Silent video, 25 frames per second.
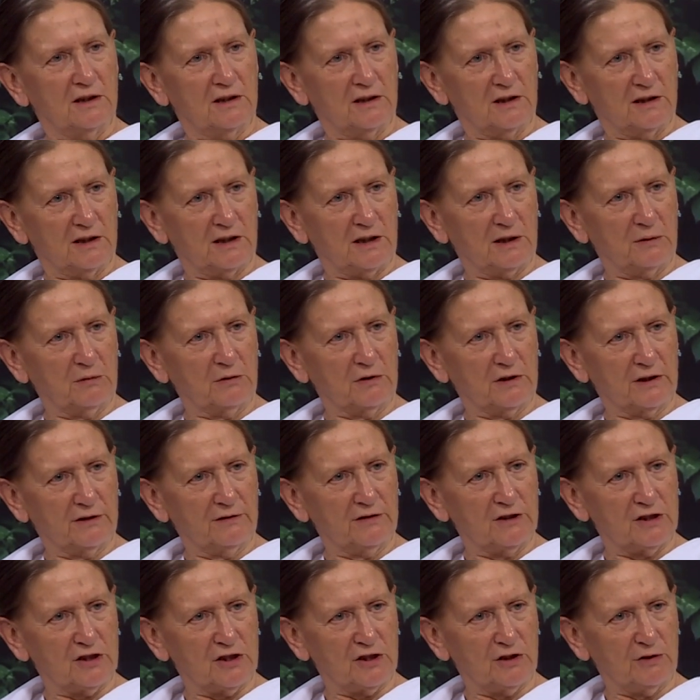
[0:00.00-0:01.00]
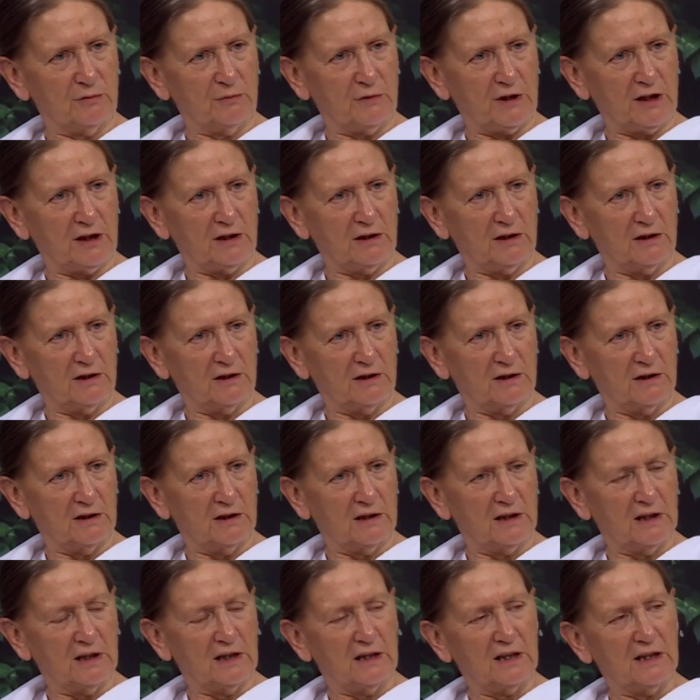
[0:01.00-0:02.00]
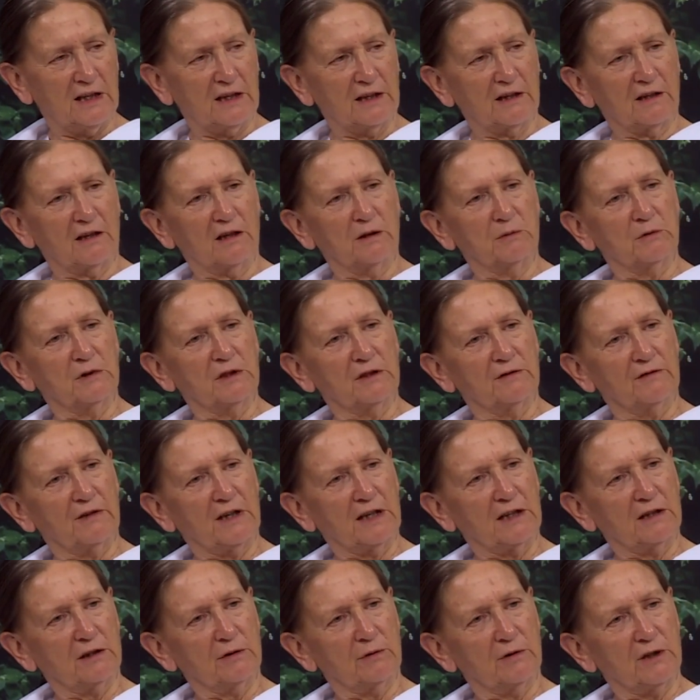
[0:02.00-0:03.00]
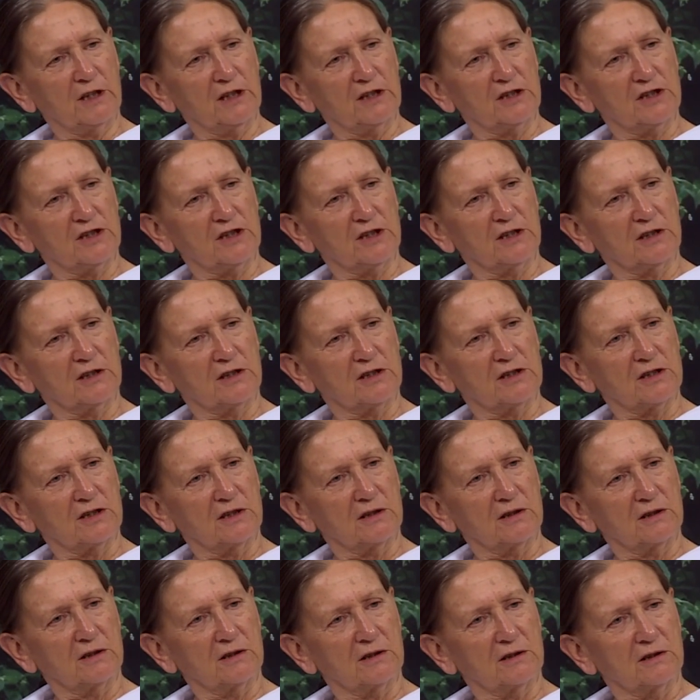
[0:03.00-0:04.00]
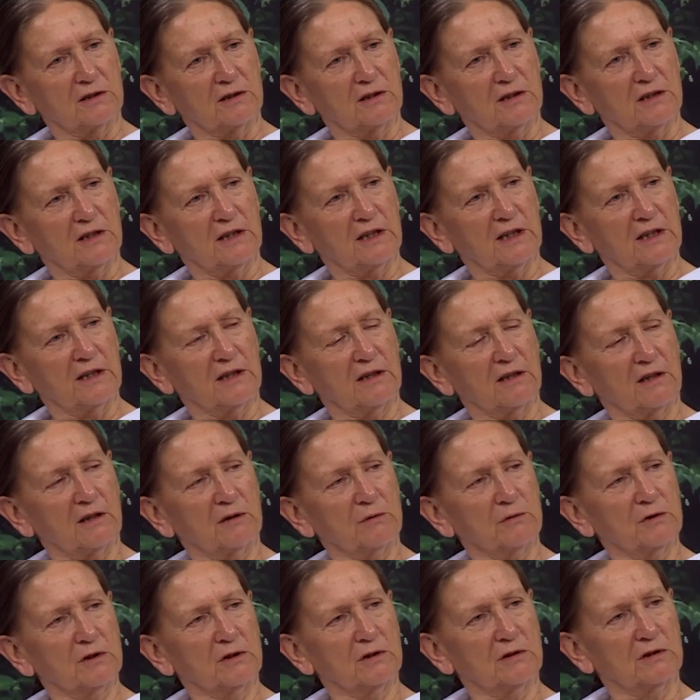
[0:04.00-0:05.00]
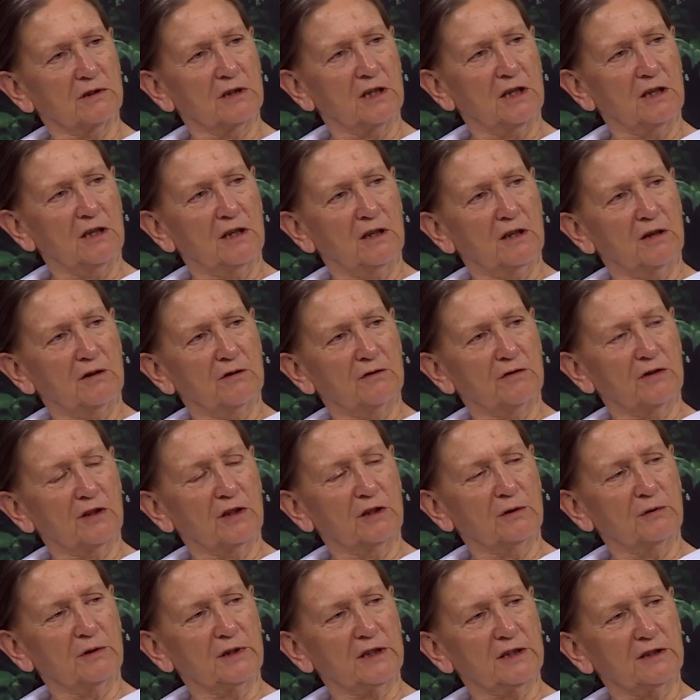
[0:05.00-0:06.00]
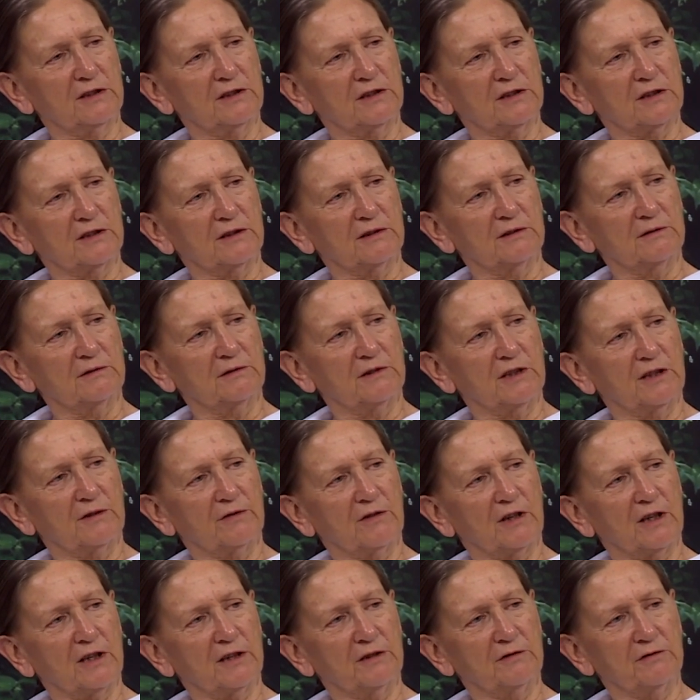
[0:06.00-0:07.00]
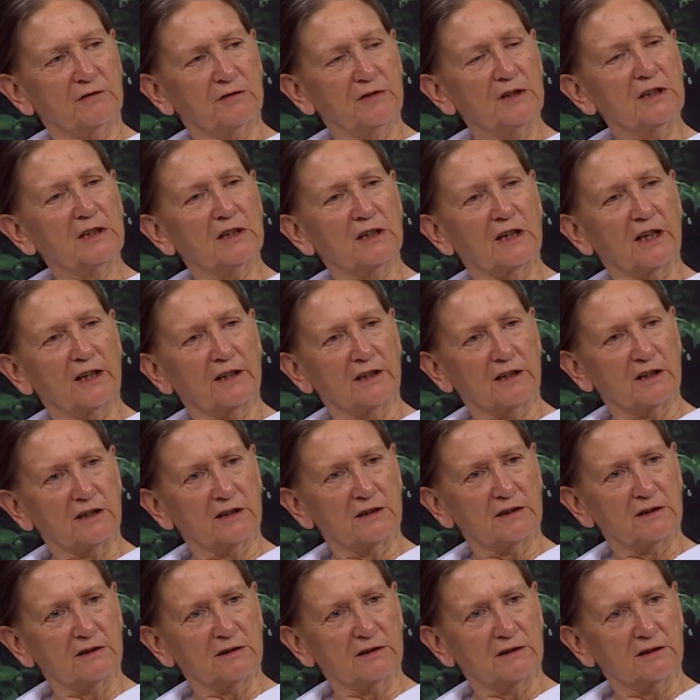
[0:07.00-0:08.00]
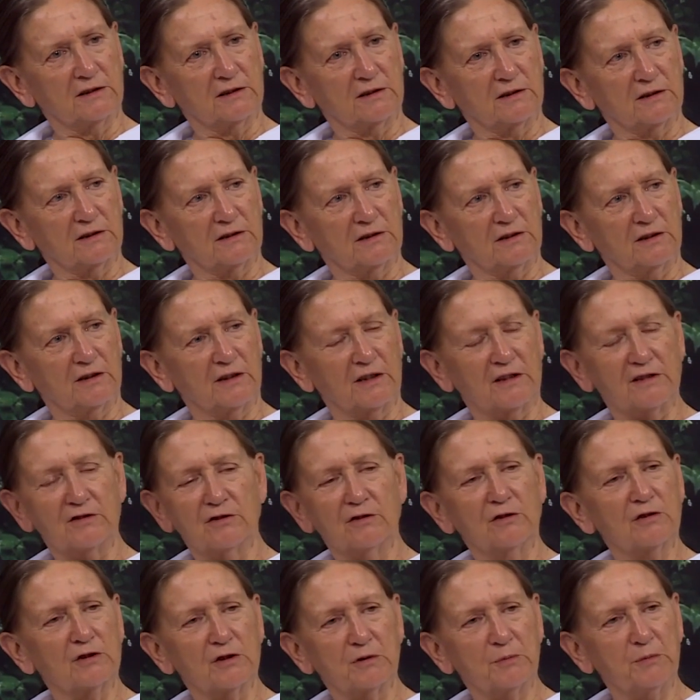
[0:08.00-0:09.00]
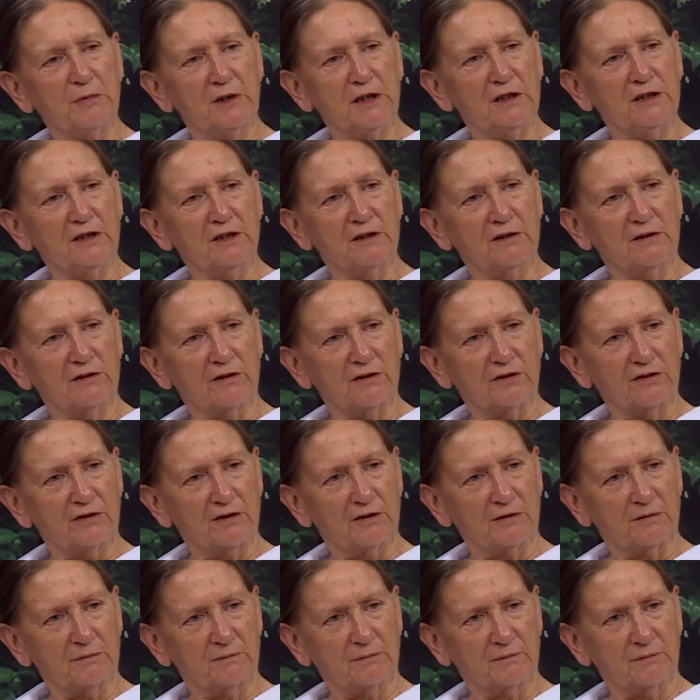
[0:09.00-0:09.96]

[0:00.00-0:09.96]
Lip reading: He will give it to me, and I will evaluate it, and I will follow it if I feel like it. You know, it's not obedience.